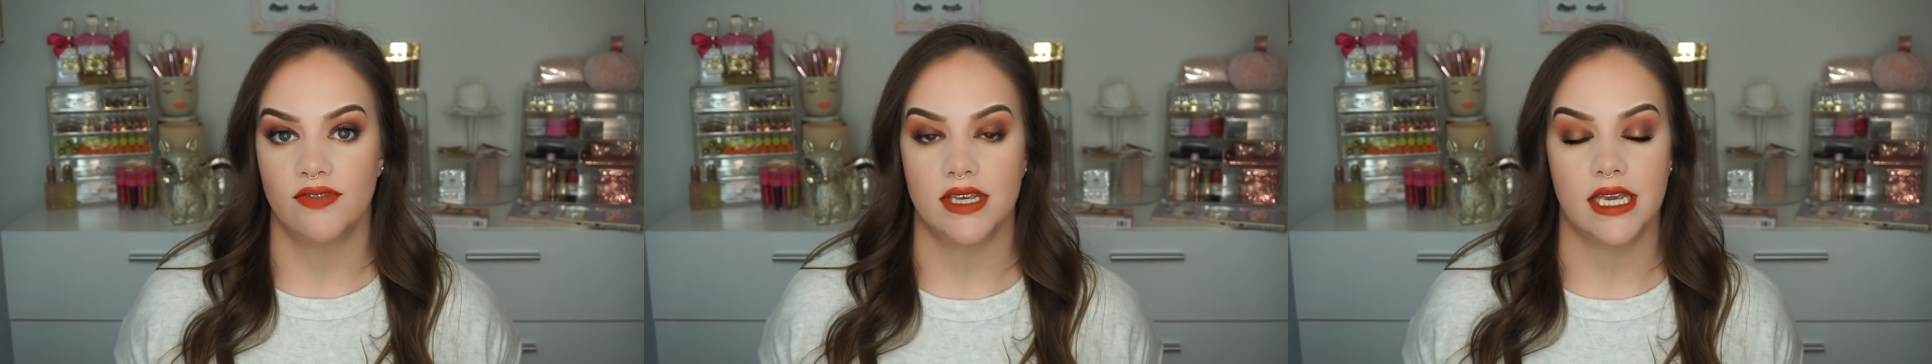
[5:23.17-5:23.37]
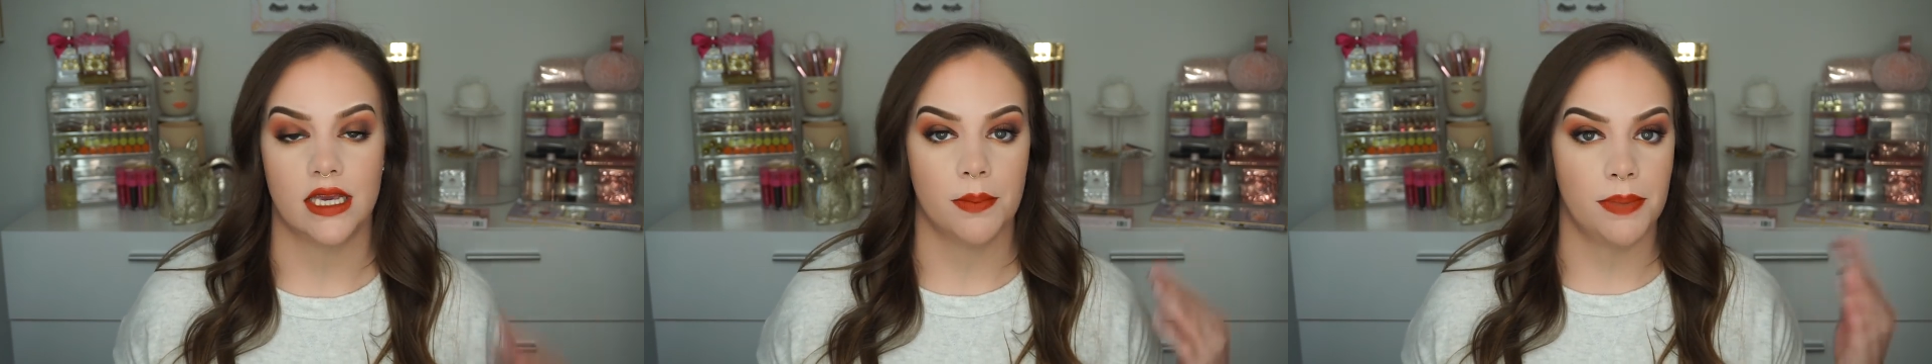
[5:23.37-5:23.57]

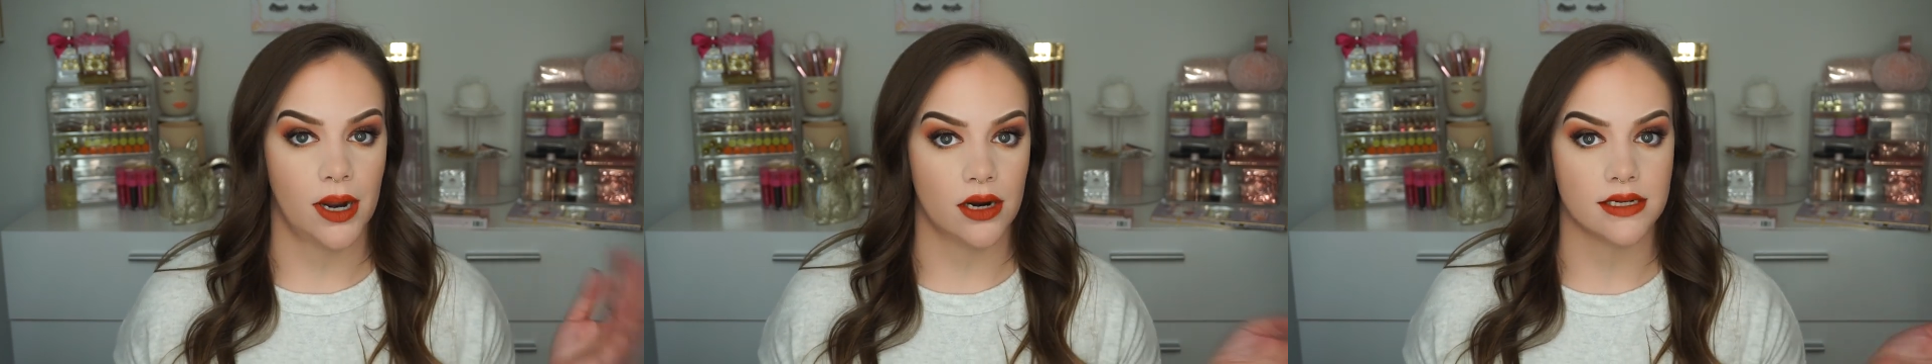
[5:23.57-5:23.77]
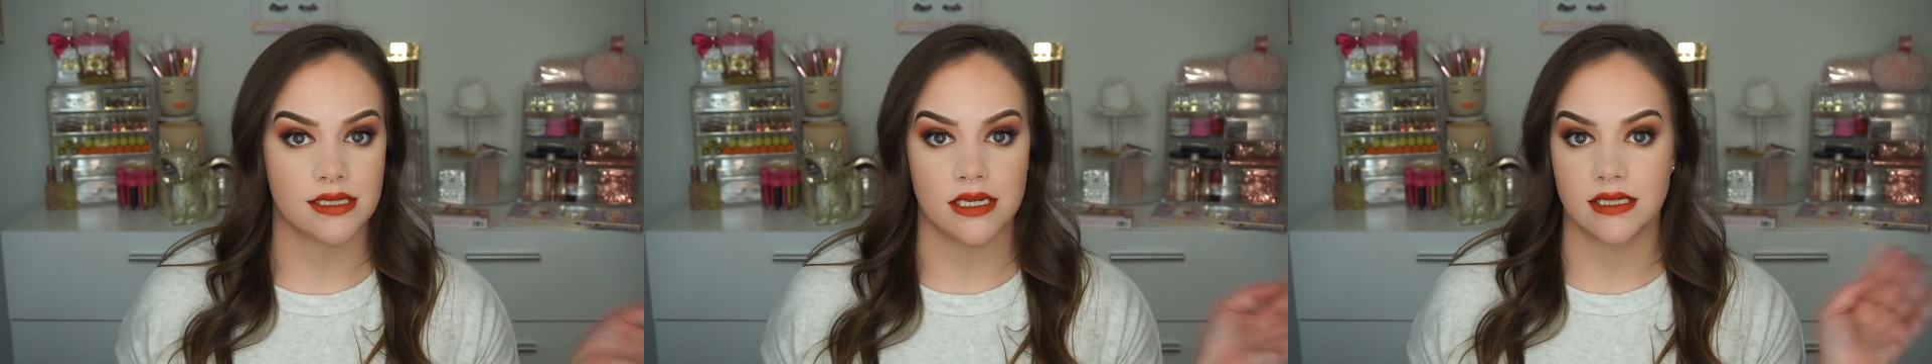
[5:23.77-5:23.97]
the
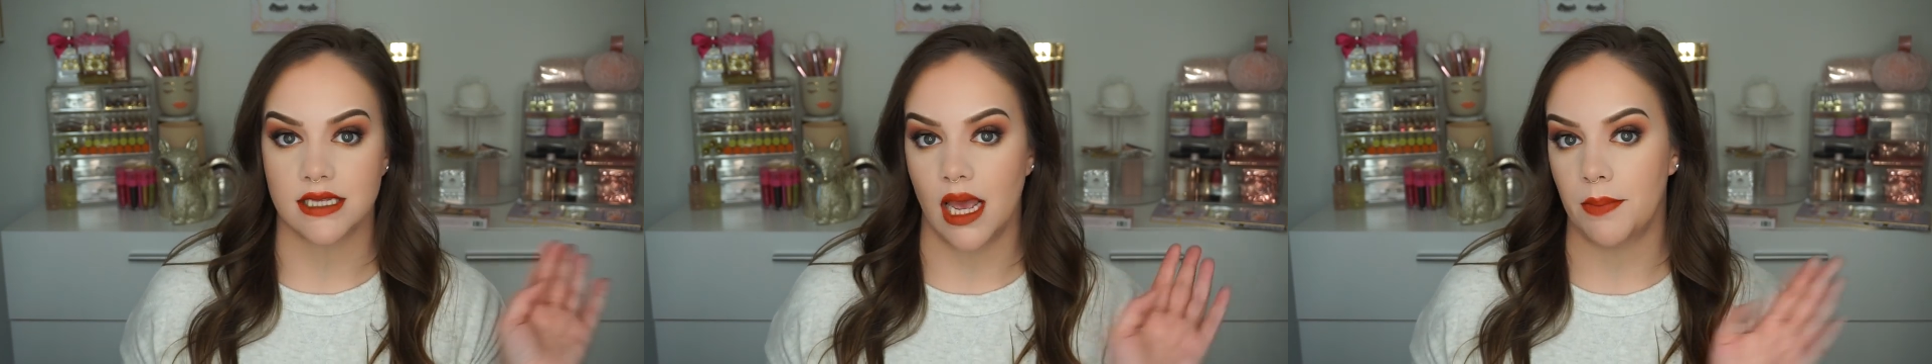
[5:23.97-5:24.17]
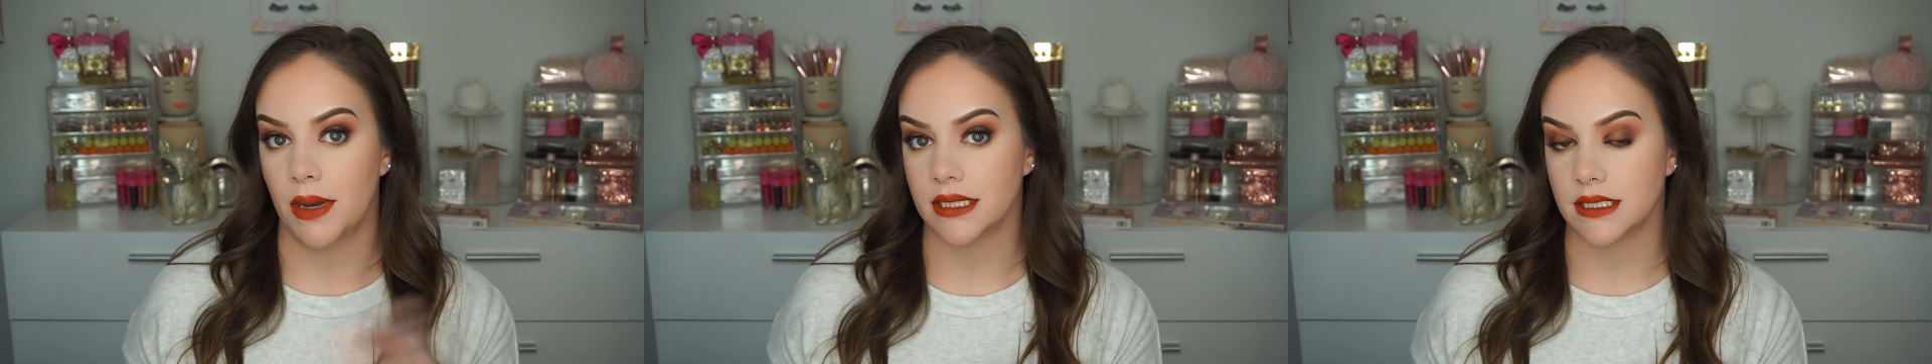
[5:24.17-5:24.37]
comparison
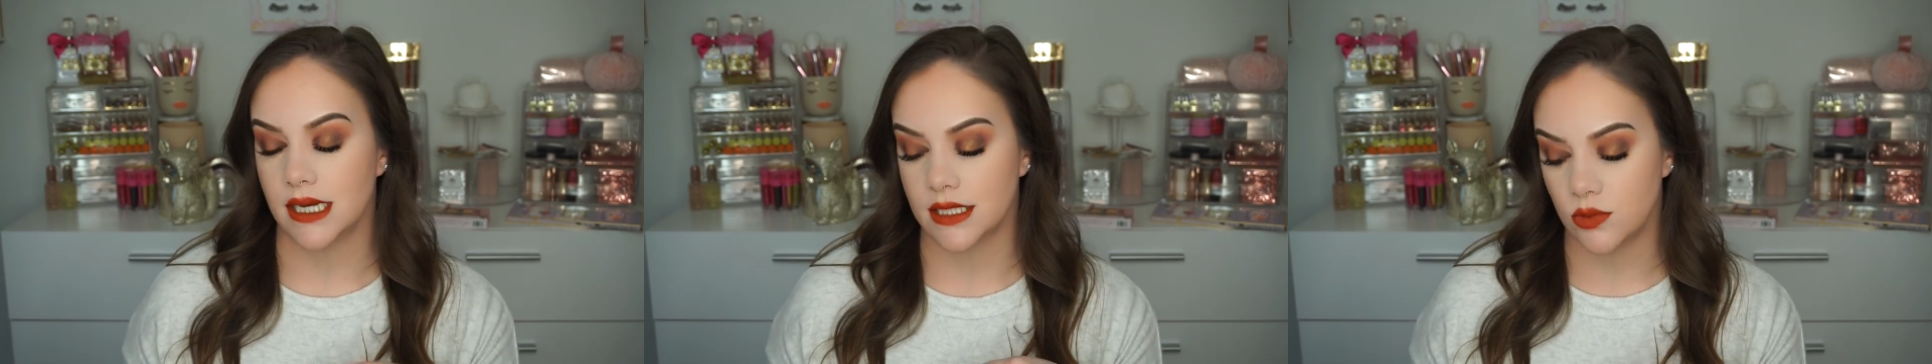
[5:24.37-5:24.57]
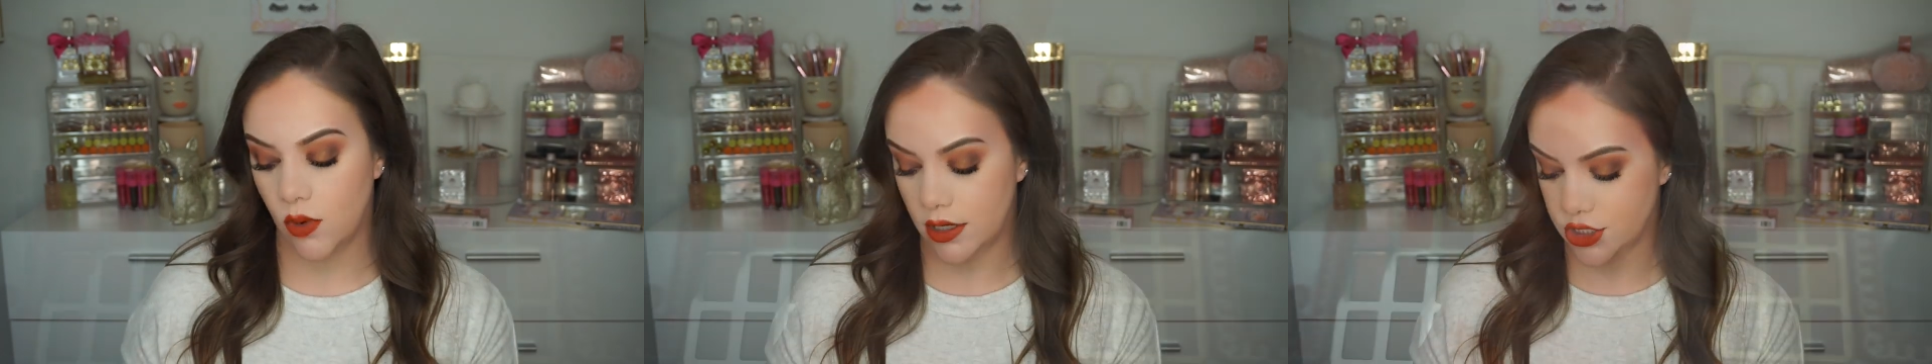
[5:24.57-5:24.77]

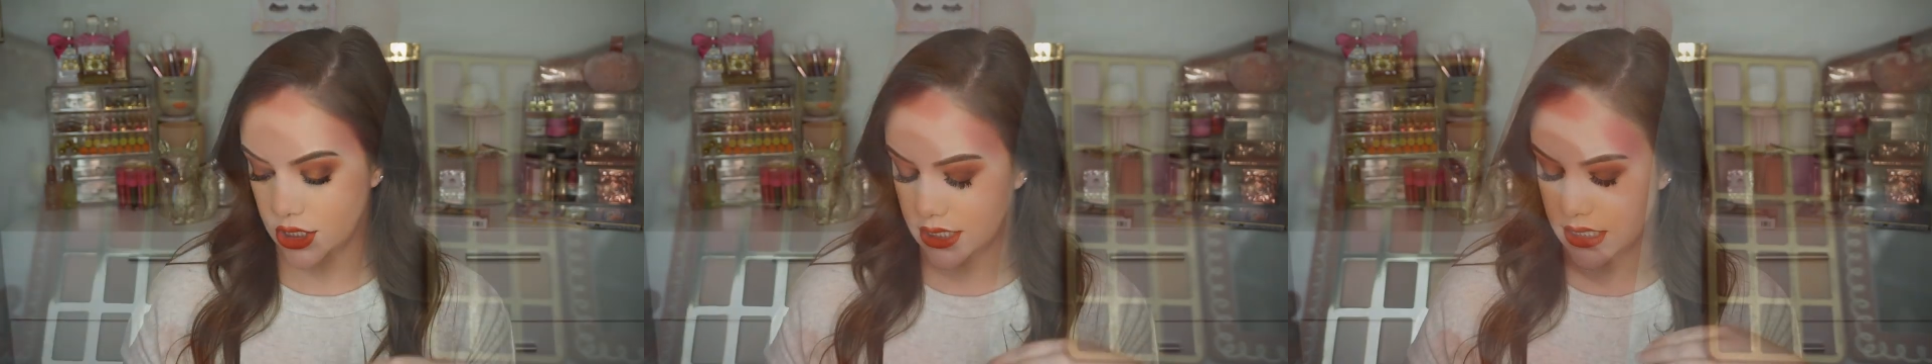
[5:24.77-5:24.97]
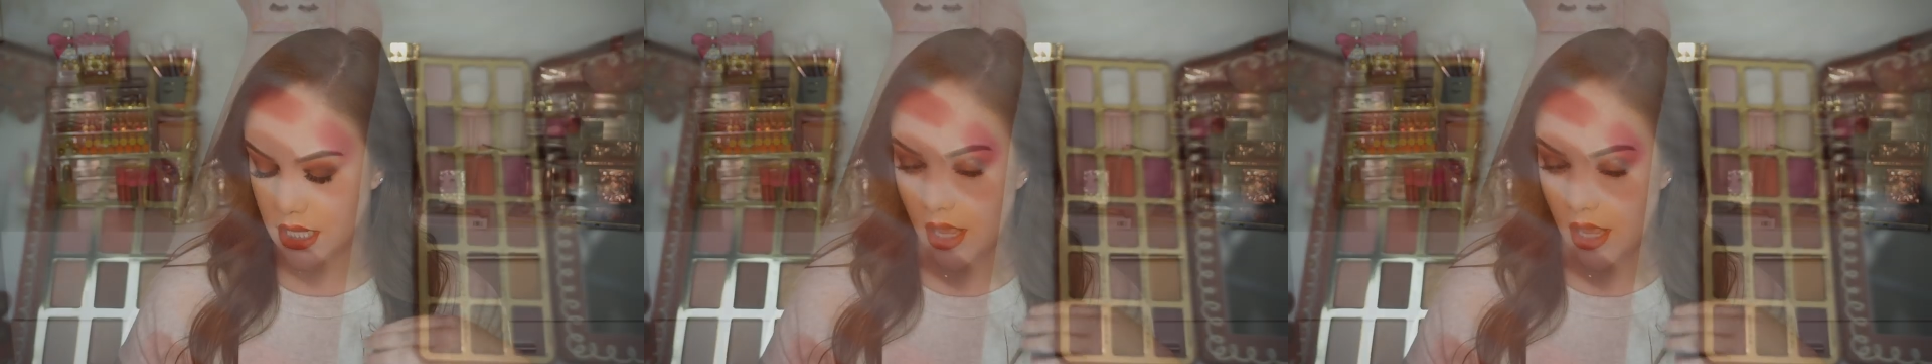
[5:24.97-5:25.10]
side-by-side swatches.